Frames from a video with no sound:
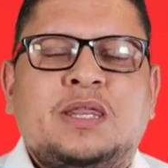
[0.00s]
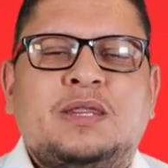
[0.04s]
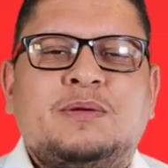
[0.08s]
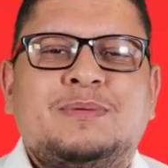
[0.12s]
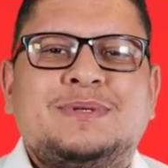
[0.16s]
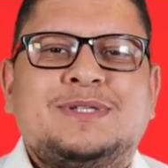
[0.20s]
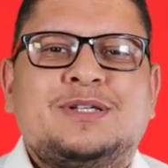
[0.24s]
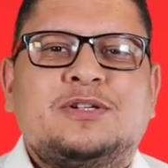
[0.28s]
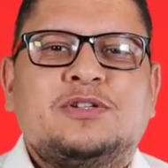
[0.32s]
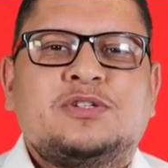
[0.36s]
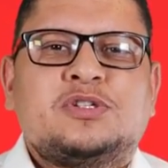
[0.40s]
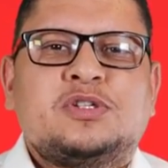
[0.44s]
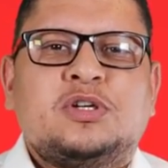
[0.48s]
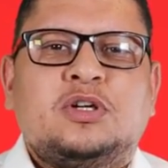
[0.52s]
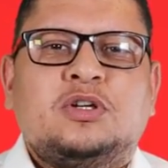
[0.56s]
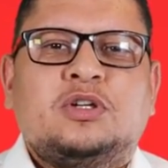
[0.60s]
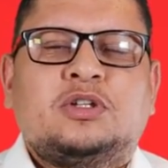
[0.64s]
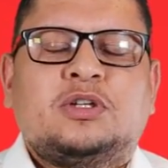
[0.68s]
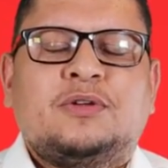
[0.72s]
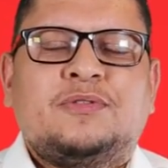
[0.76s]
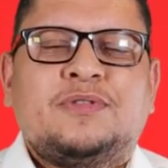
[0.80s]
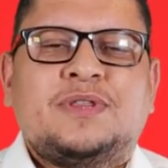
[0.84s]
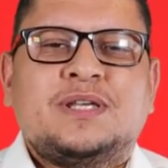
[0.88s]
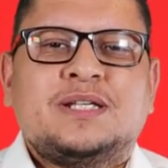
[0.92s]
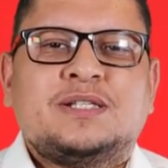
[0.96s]
There is also a
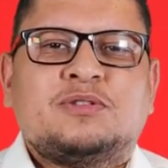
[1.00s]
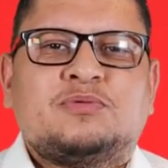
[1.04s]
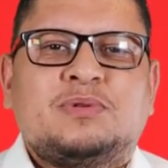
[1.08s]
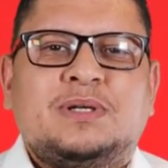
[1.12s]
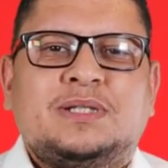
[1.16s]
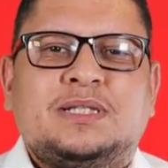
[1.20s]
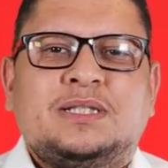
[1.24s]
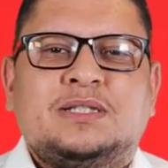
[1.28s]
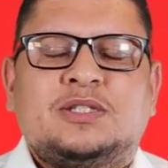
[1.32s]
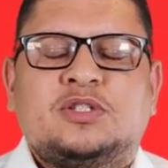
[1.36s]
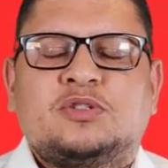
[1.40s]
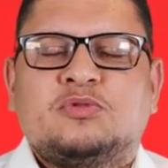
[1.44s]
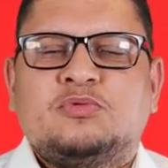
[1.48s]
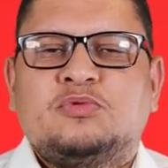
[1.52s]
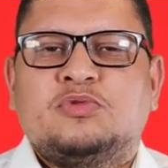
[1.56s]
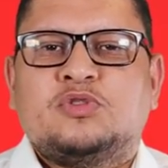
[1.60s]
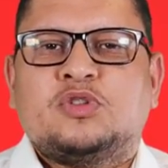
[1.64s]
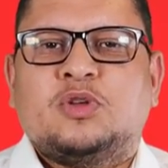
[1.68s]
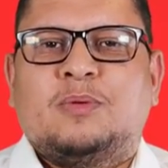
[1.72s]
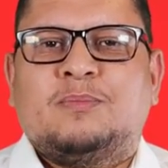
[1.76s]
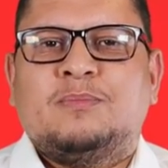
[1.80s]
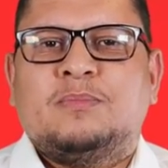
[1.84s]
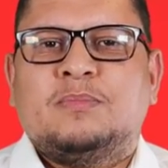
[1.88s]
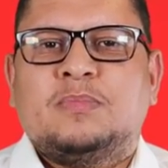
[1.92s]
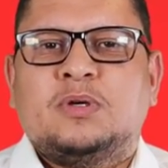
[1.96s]
lot of things related to
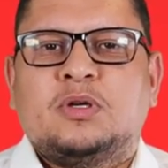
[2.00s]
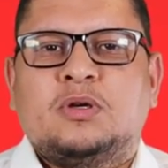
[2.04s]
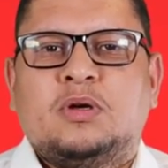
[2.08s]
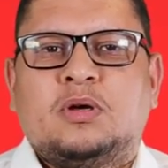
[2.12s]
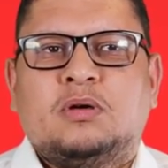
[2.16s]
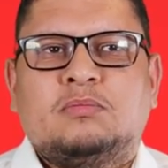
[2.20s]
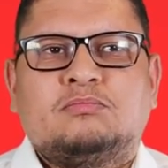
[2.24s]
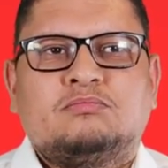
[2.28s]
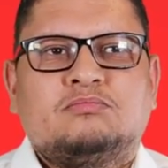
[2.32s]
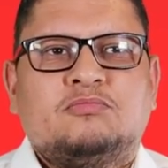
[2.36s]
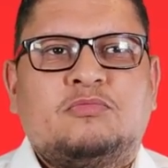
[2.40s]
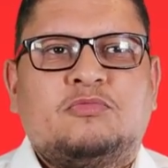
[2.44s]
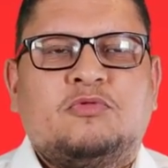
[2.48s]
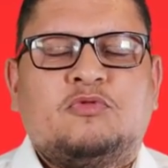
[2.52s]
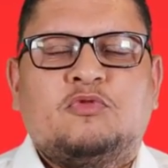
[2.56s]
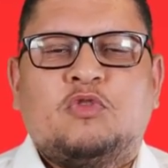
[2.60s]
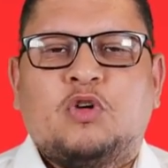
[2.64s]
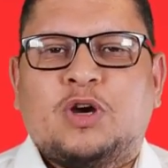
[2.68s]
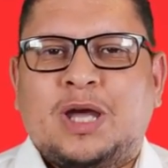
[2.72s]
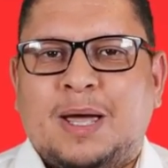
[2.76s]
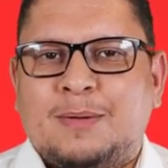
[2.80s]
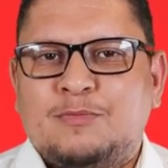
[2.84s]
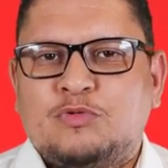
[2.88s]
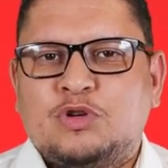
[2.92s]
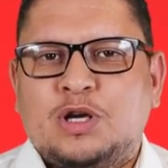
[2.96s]
some um,
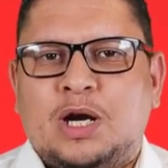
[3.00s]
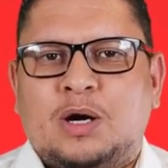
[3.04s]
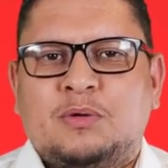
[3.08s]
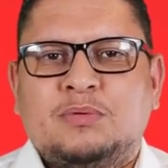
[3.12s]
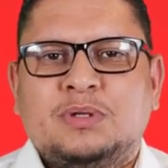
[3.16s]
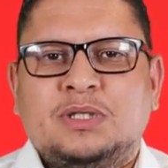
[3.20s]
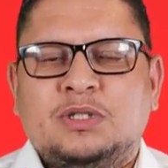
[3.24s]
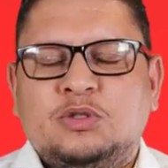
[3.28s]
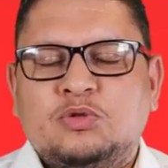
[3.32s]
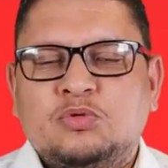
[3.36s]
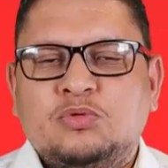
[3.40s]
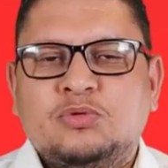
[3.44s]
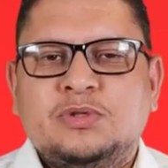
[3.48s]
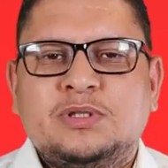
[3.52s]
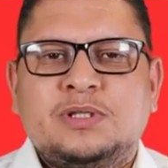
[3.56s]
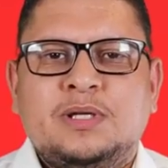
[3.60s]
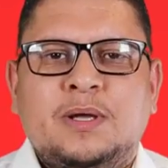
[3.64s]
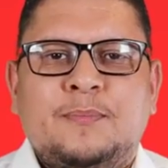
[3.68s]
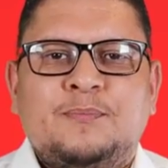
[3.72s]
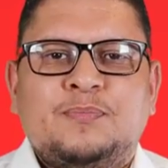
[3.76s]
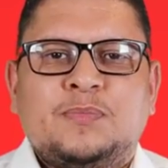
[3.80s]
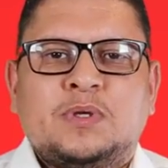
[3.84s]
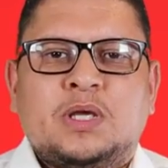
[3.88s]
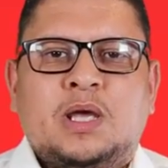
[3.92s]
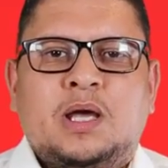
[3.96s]
vocabulary
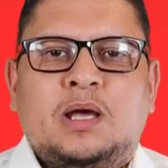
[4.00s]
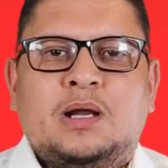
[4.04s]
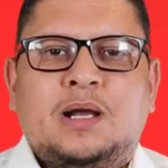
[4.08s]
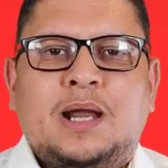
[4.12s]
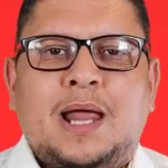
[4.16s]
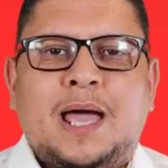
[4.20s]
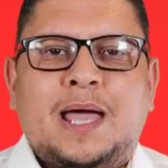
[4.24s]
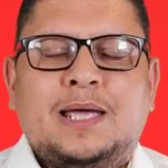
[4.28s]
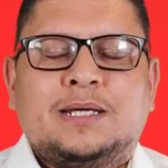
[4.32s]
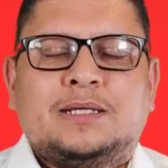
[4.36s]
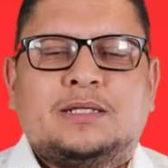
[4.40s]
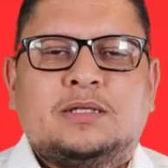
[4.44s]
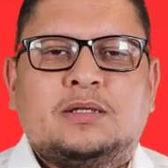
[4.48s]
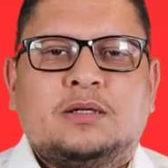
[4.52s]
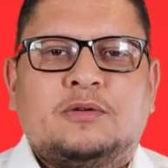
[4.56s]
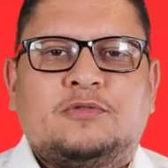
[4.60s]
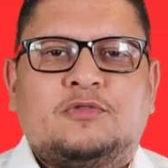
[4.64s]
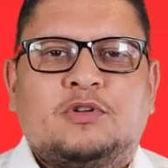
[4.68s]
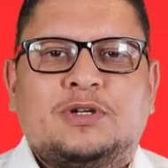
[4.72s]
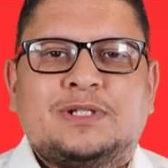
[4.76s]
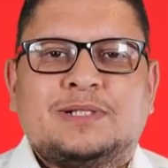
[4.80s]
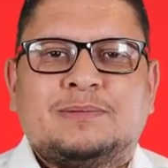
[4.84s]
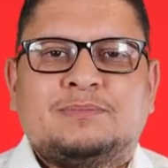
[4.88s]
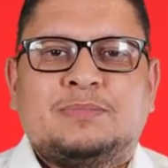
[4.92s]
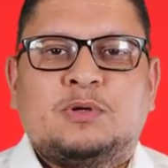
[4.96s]
used, like, uh,
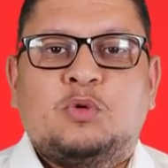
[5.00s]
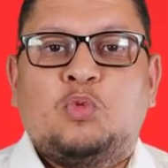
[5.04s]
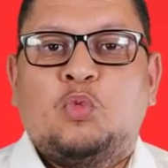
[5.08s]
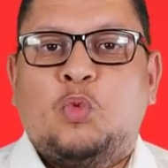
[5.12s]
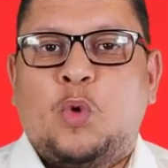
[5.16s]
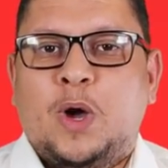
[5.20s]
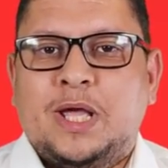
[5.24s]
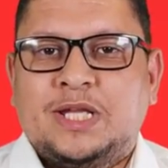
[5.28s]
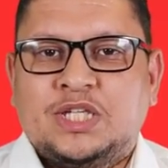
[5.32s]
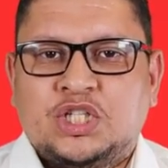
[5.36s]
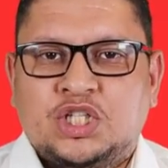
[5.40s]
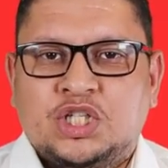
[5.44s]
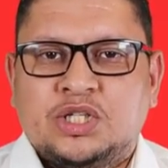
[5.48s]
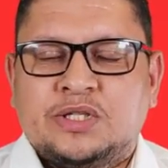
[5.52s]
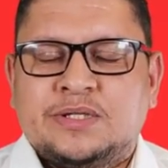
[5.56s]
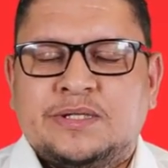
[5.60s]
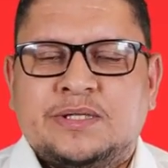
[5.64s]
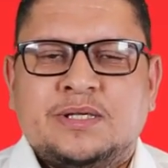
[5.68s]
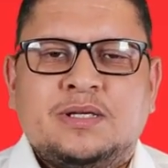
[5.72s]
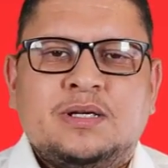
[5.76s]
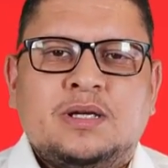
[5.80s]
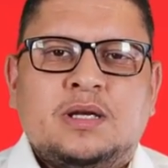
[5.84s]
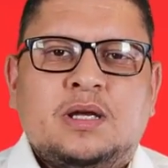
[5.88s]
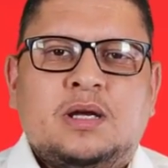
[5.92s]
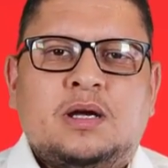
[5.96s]
for example,
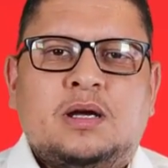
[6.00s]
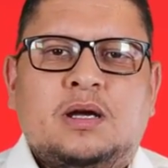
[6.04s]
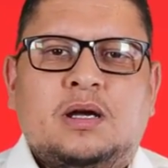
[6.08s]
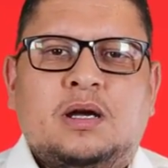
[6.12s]
wedges.